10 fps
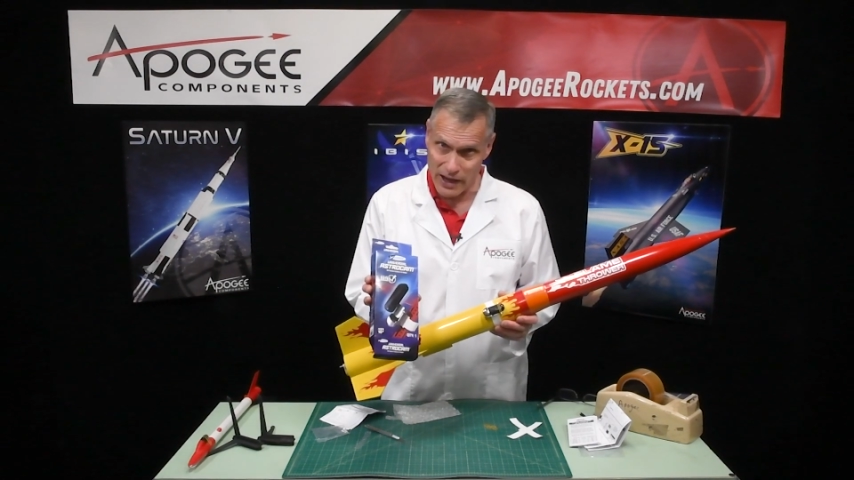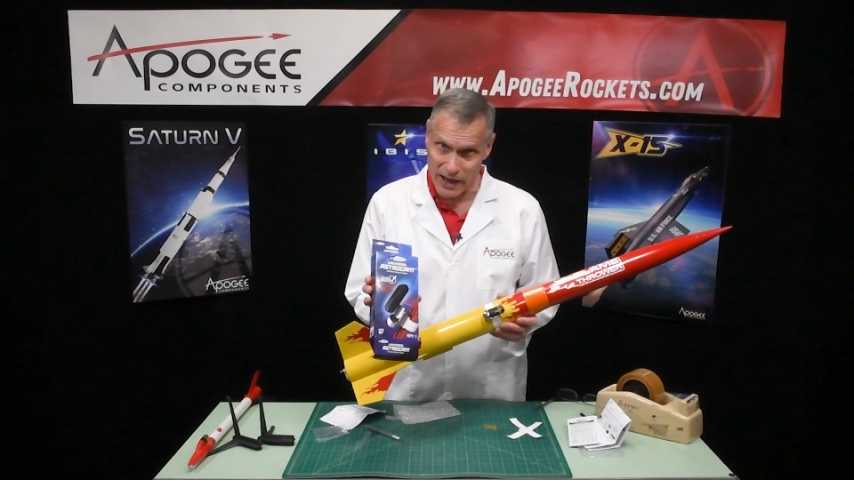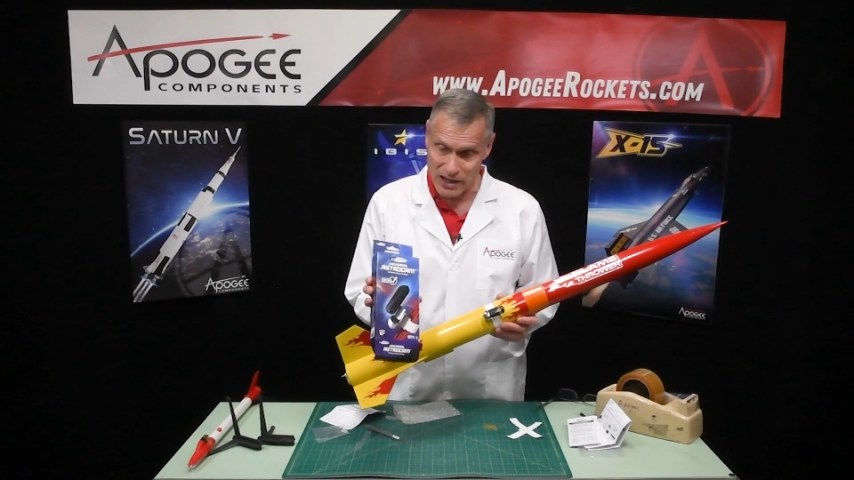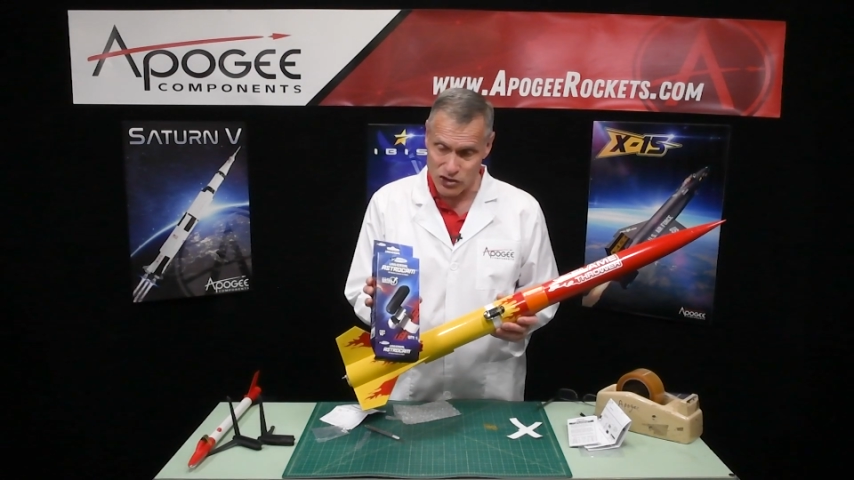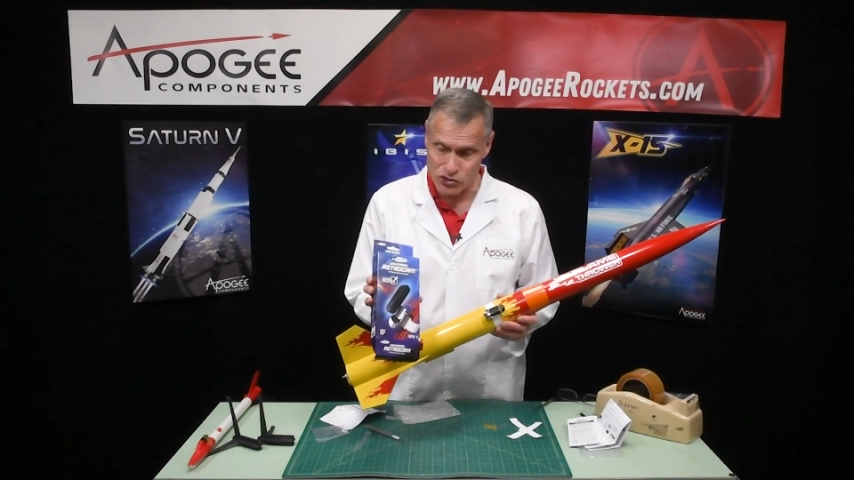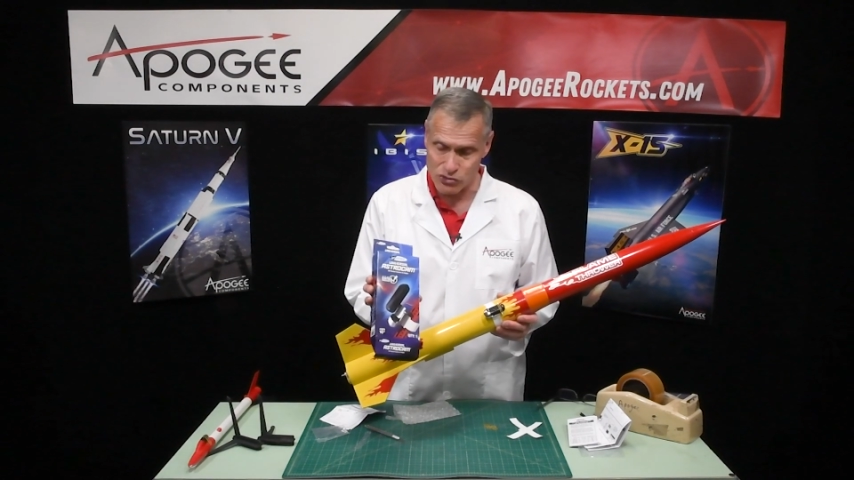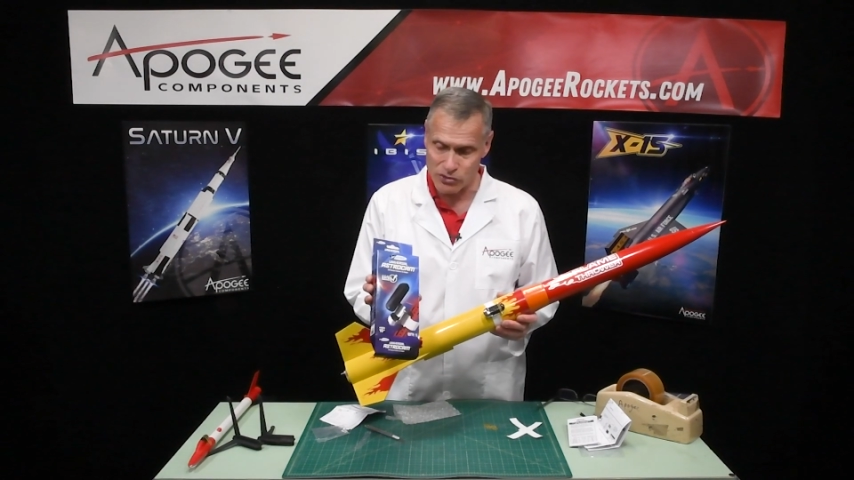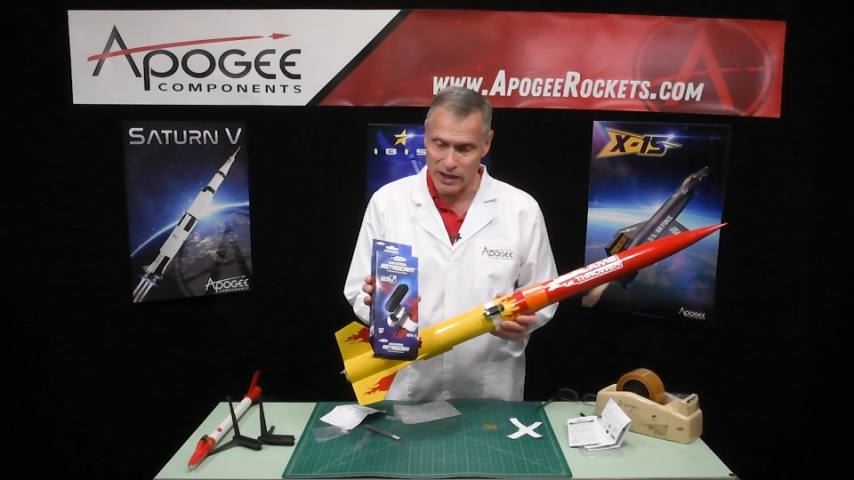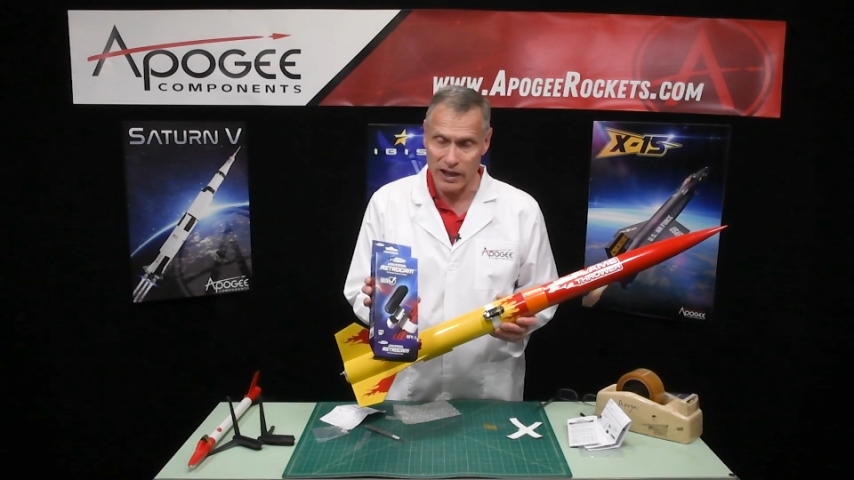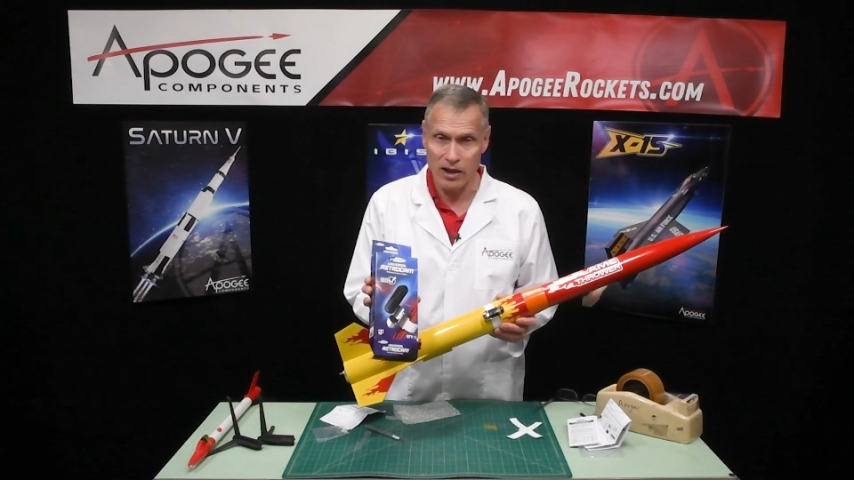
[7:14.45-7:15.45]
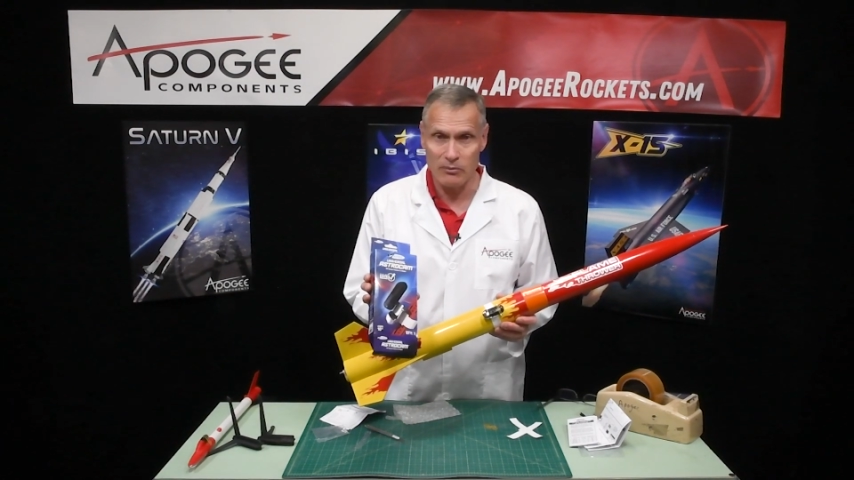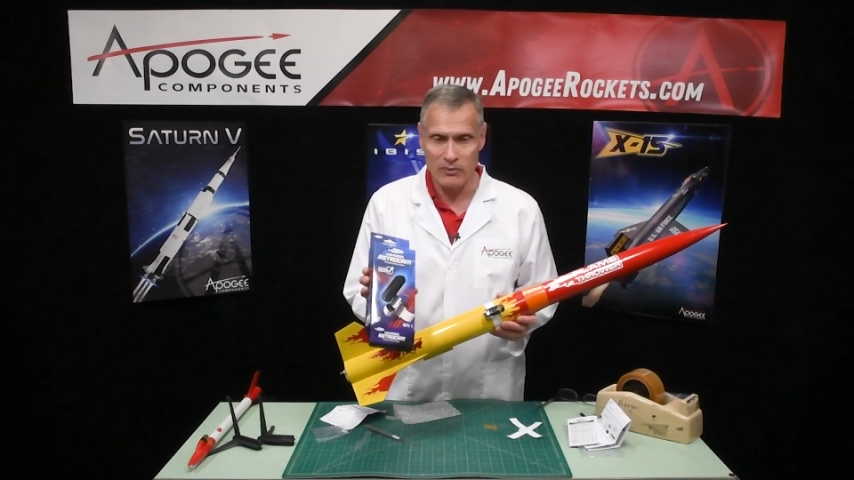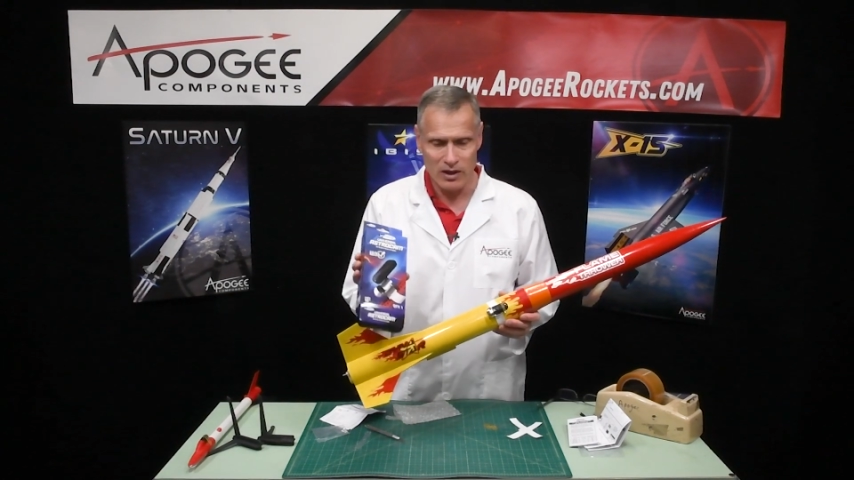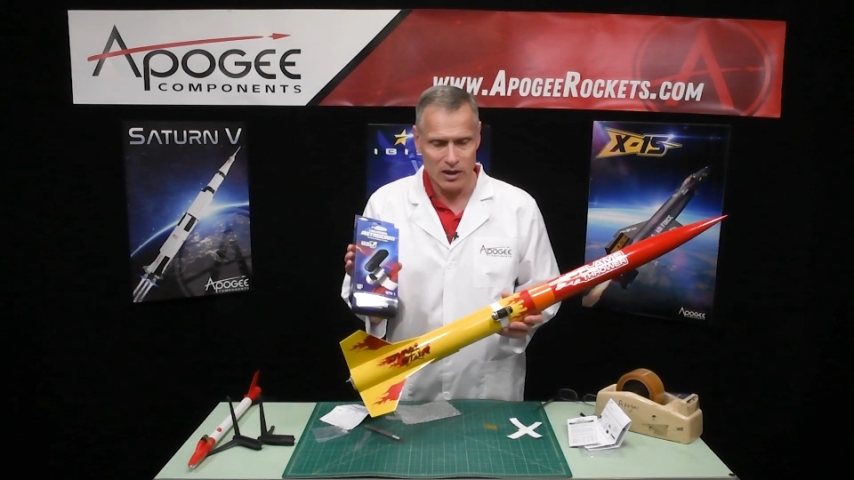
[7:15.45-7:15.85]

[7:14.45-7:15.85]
AstroCam